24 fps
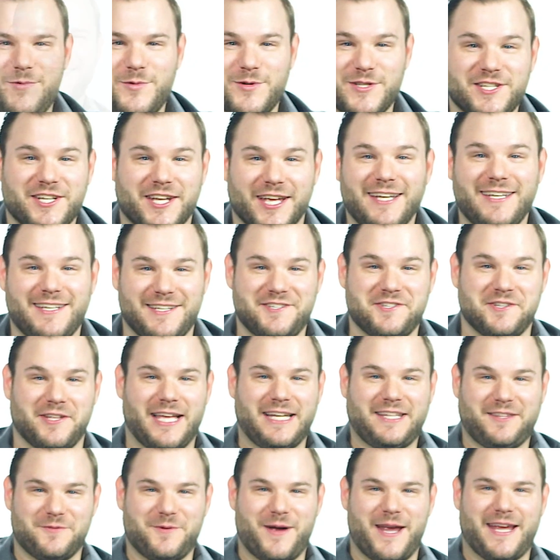Was it good? Did you
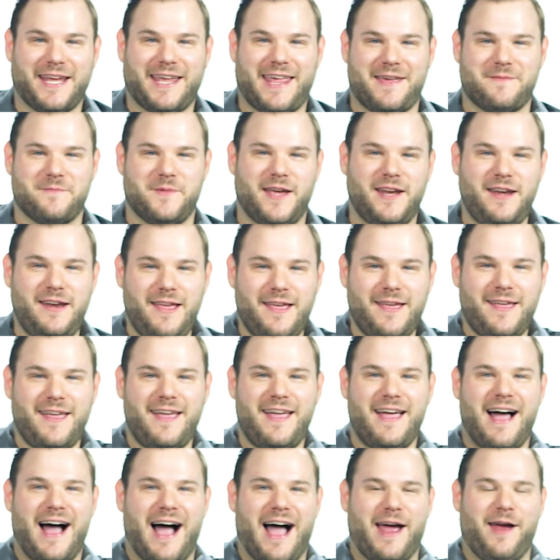like the way it came in?
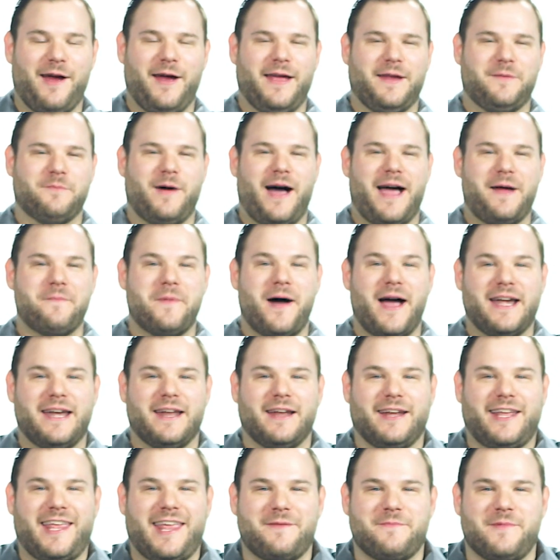In my mind,
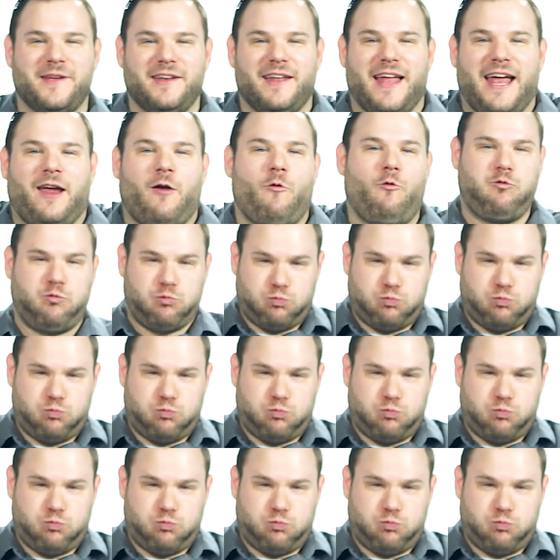it came in like,